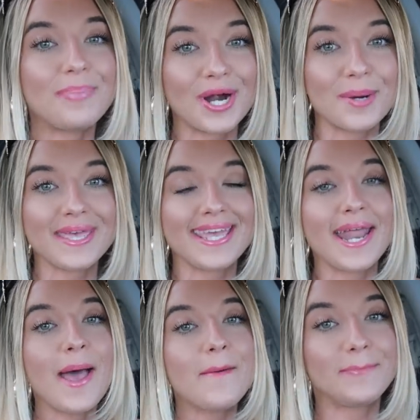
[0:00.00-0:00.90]

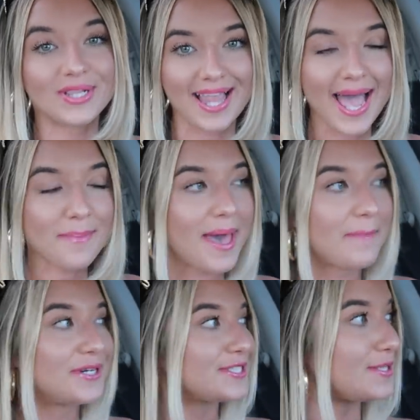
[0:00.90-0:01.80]
bourbon black
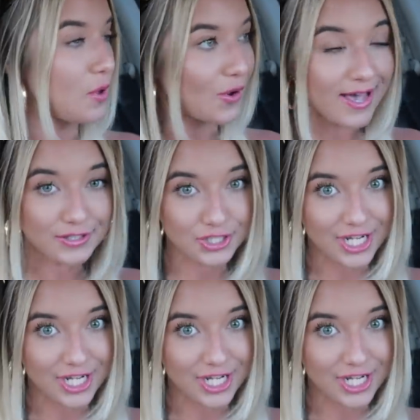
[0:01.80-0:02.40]
pepper smokehouse